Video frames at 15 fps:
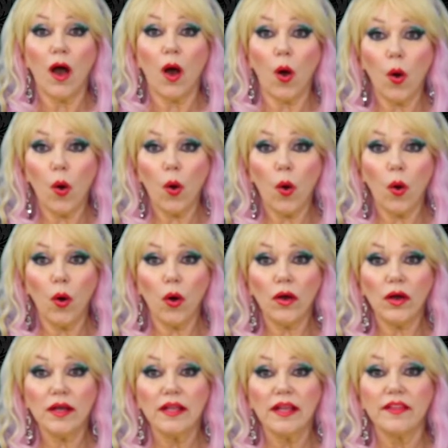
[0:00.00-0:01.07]

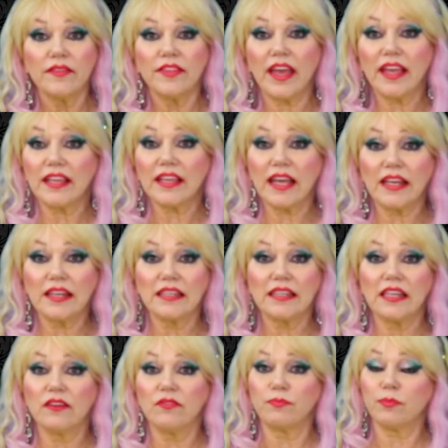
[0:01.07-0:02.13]
or they can
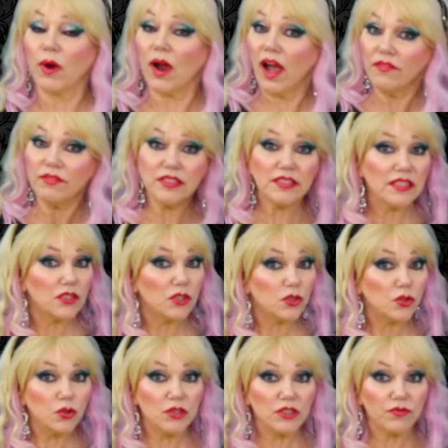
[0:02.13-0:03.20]
give privacy to
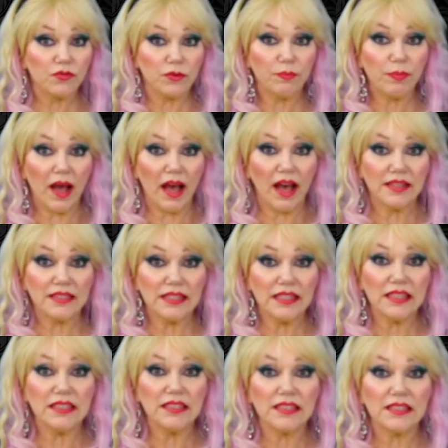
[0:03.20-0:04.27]
two different
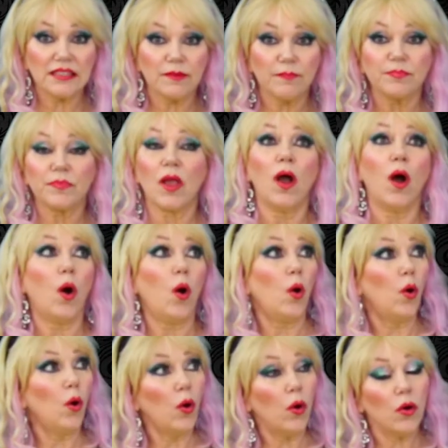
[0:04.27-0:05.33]
parties,
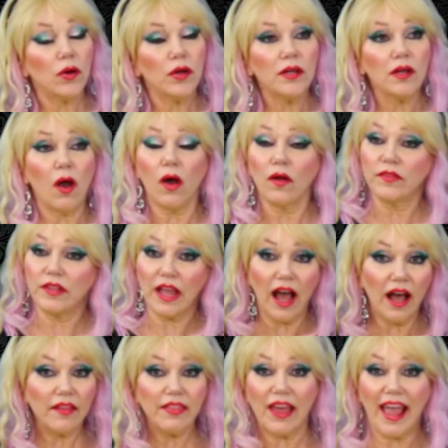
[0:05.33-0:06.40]
or on the
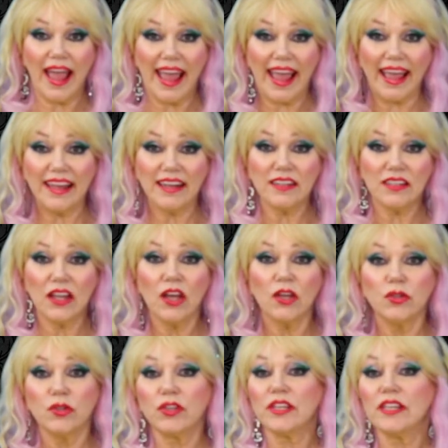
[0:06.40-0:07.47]
other hand,
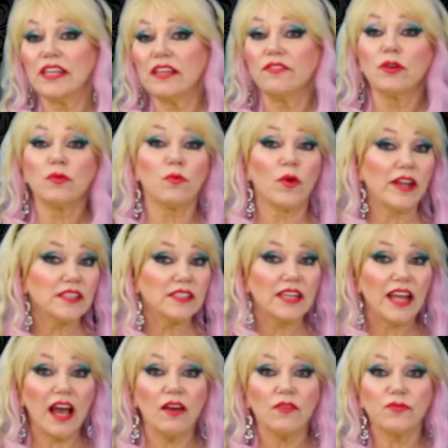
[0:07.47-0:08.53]
you can even rent it
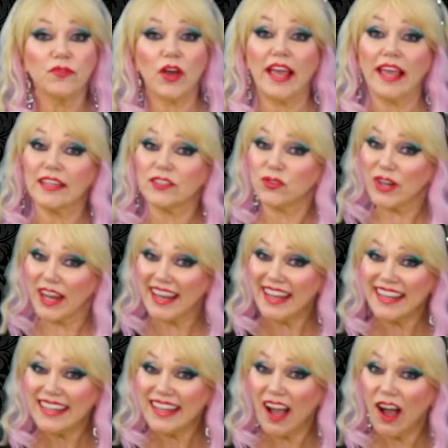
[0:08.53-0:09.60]
out for extra
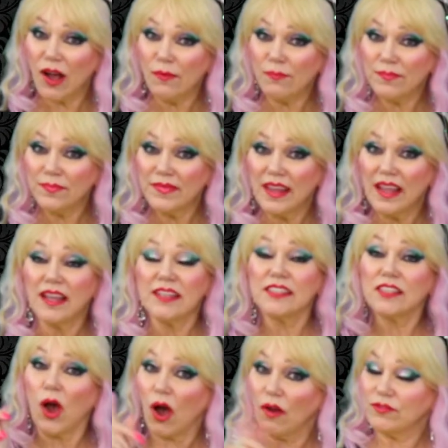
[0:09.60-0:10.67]
income to
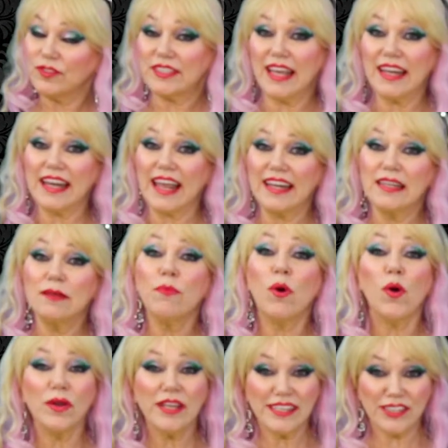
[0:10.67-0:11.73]
offset any
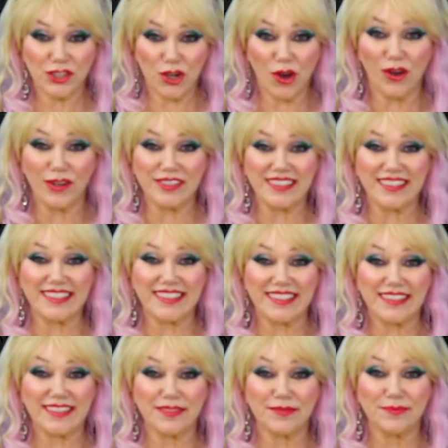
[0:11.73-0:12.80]
mortgage
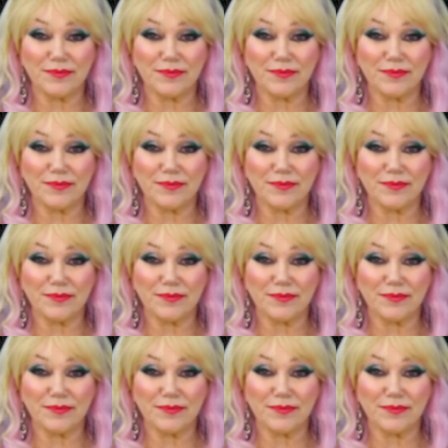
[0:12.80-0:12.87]
costs.